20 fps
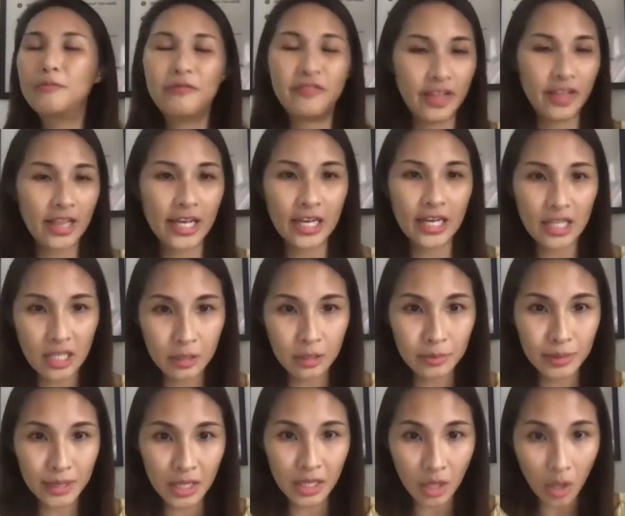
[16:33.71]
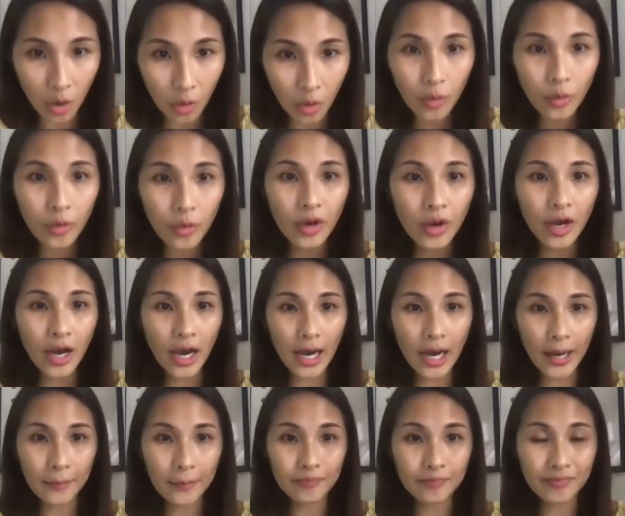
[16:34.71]
feeling a little bit low.
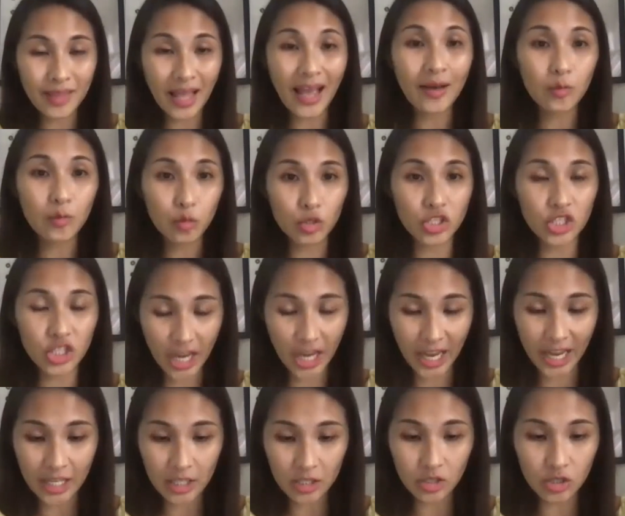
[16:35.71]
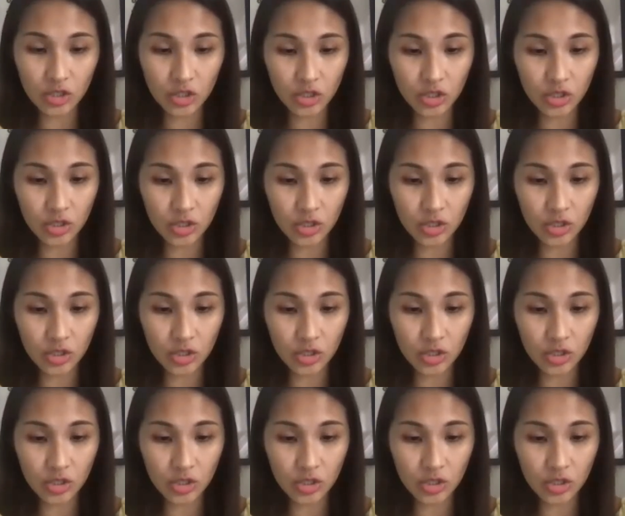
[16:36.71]
That would change